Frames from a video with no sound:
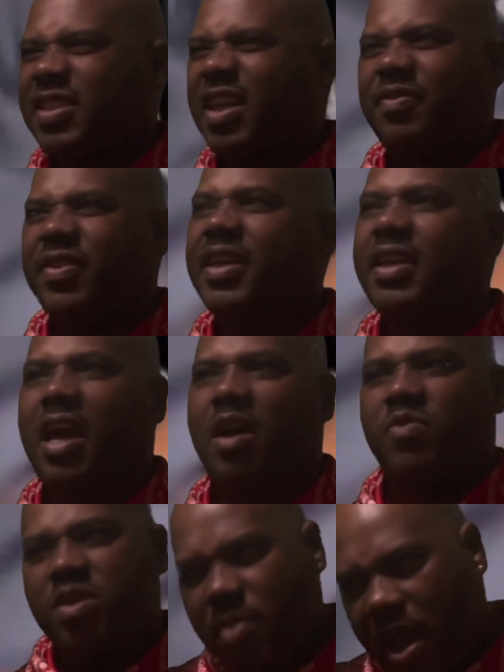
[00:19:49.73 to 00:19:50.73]
I forget how.
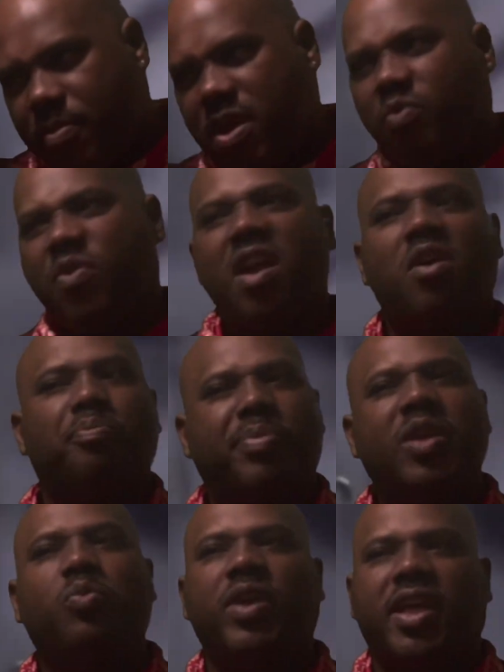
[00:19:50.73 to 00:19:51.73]
You might be around
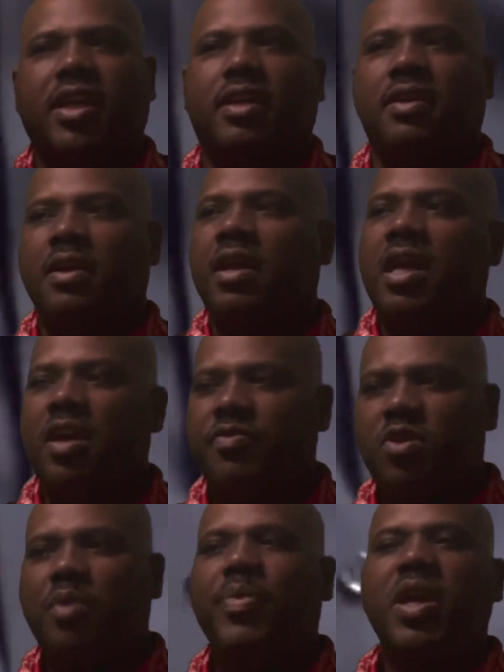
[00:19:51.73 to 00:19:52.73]
B wing. If
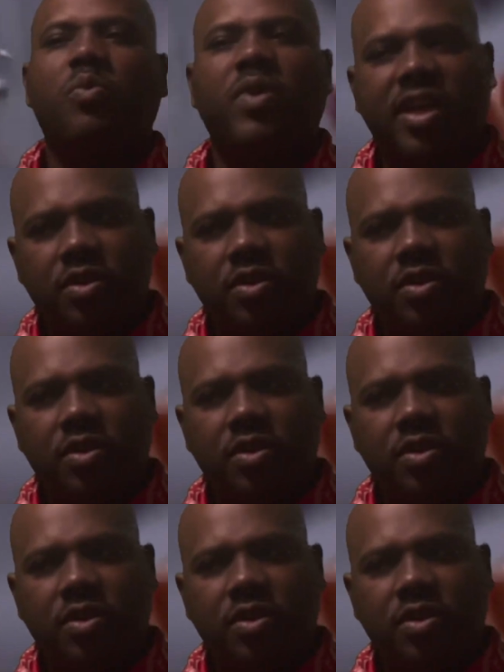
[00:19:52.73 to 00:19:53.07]
you're a B wing,